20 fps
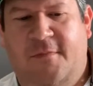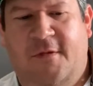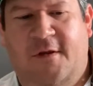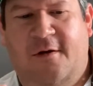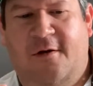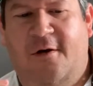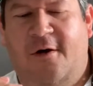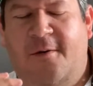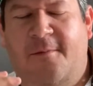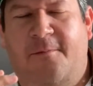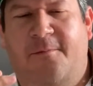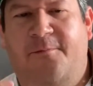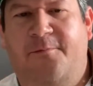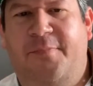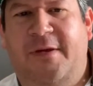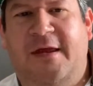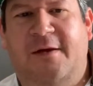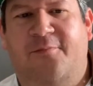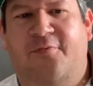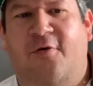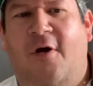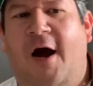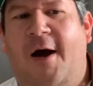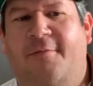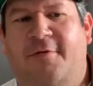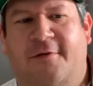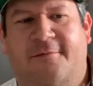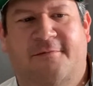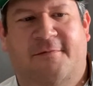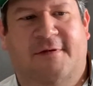a big
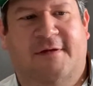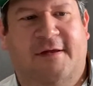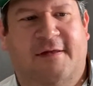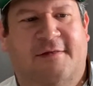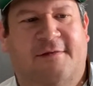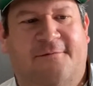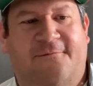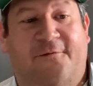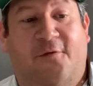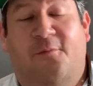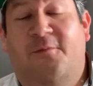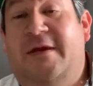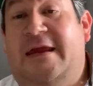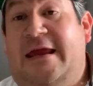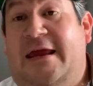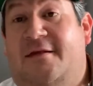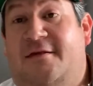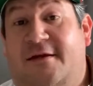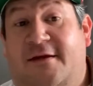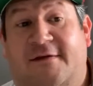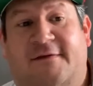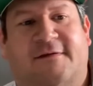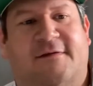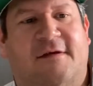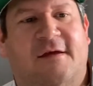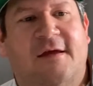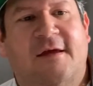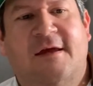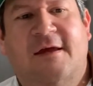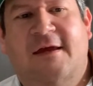problem for me at least
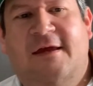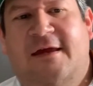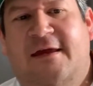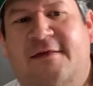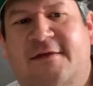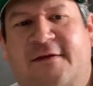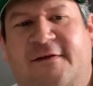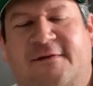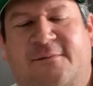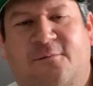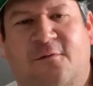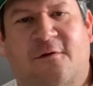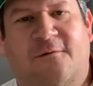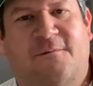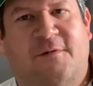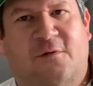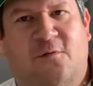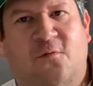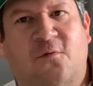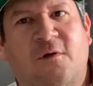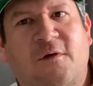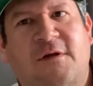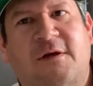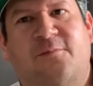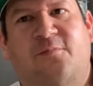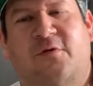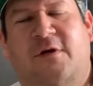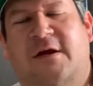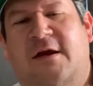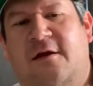in this movement. Really
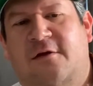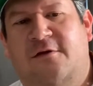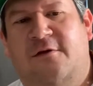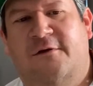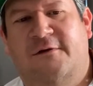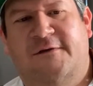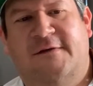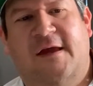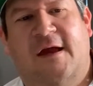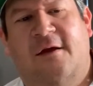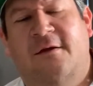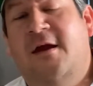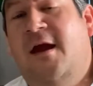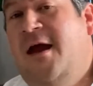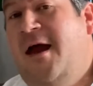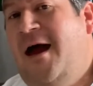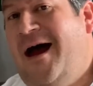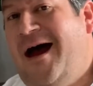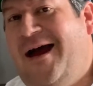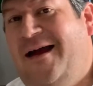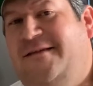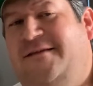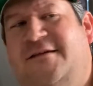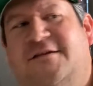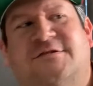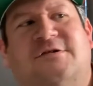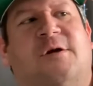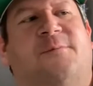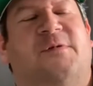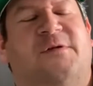bringing those down. High C
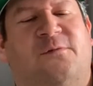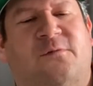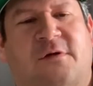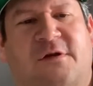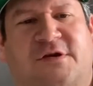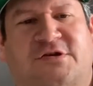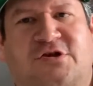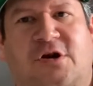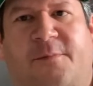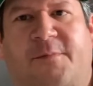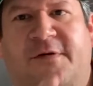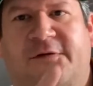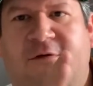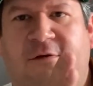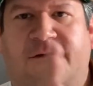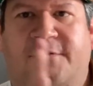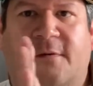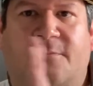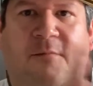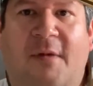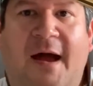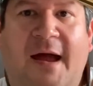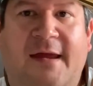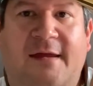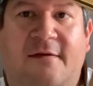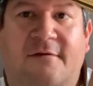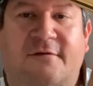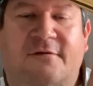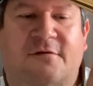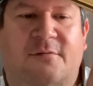sharp is one of the sharpest notes on my
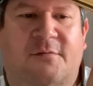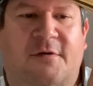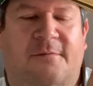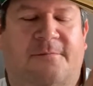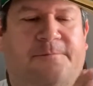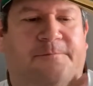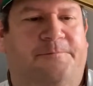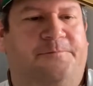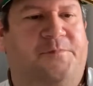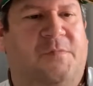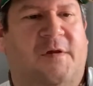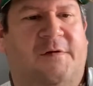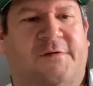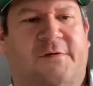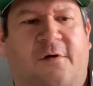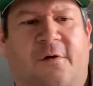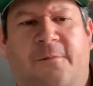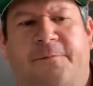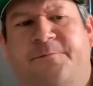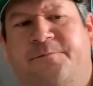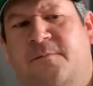instrument, so